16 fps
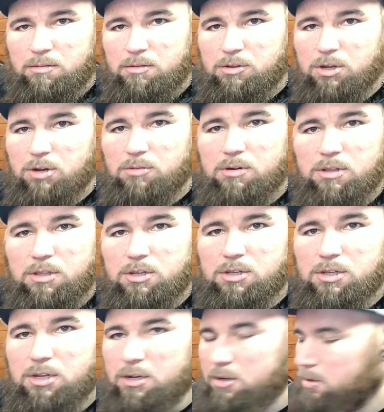Just holding
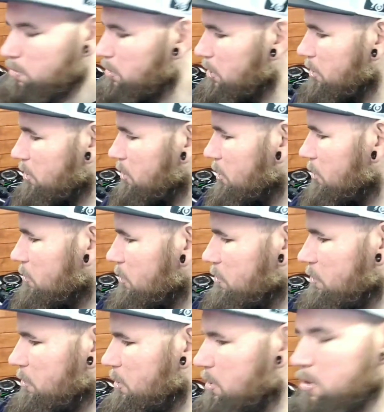this centre bit on. Let
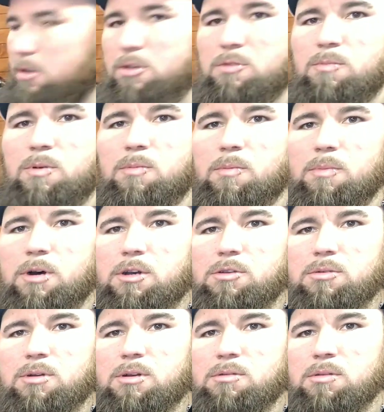me spin my
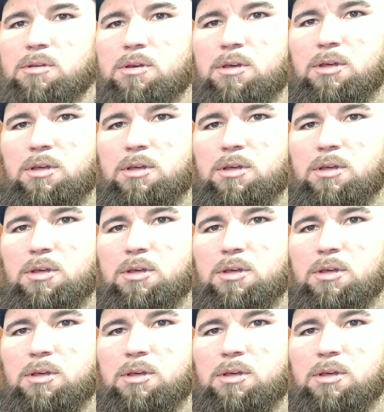bars down.